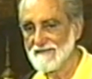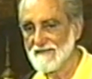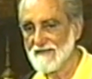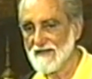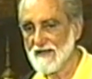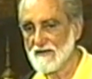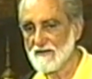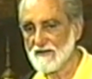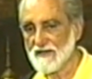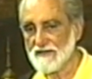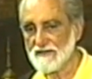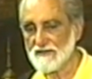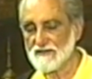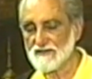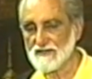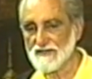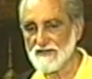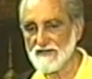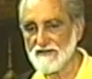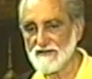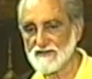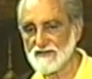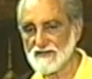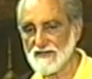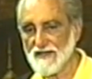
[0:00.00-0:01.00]
Now, can you
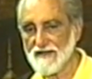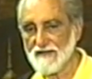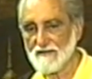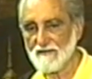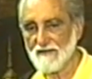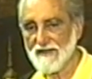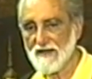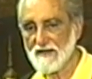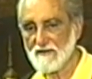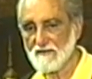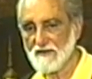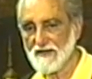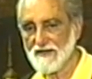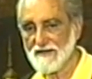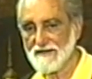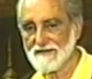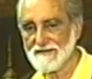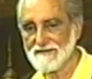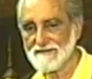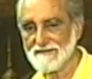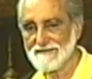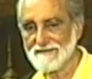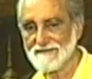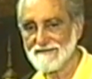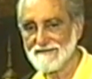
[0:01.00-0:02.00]
see the sign without reading
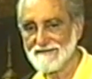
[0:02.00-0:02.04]
it?